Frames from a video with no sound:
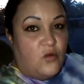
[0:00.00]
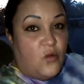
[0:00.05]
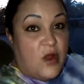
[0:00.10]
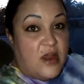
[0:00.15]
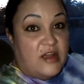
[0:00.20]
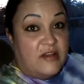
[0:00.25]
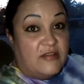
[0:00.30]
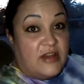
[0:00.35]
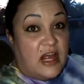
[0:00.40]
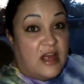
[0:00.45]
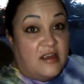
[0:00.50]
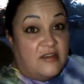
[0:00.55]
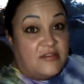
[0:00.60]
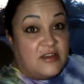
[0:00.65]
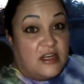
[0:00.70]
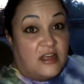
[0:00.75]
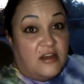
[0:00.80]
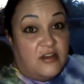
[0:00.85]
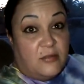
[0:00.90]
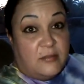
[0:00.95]
way of life
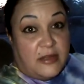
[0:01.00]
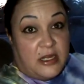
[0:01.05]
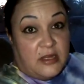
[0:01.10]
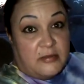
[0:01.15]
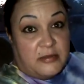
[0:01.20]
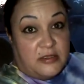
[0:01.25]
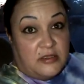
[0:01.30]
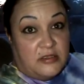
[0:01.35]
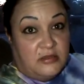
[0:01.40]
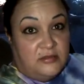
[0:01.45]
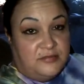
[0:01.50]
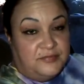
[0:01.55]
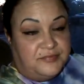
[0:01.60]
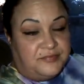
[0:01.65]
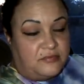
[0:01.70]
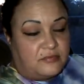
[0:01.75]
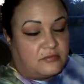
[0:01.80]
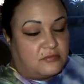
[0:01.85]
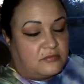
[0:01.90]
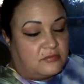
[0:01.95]
to help people,
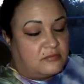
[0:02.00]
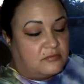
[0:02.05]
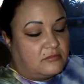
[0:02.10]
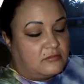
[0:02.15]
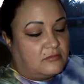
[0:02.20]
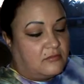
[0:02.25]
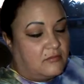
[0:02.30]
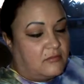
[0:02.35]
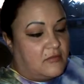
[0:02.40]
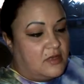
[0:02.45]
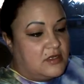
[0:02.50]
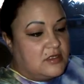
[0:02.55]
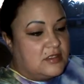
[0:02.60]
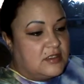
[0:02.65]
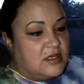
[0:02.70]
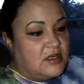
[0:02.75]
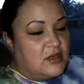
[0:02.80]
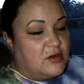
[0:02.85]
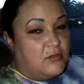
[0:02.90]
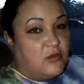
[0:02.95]

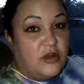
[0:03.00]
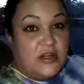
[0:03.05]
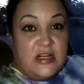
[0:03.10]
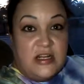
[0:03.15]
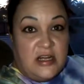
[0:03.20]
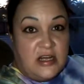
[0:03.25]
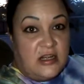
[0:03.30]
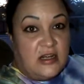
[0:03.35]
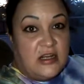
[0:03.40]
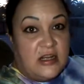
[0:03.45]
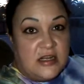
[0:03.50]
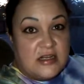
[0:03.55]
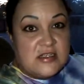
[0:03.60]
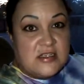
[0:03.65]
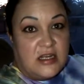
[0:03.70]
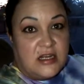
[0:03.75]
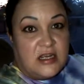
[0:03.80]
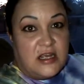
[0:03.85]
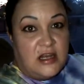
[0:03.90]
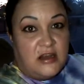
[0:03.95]
so more than likely
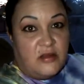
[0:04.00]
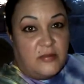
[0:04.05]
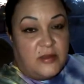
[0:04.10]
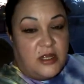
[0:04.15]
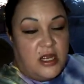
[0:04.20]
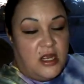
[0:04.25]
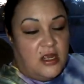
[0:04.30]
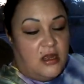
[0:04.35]
he's going to help.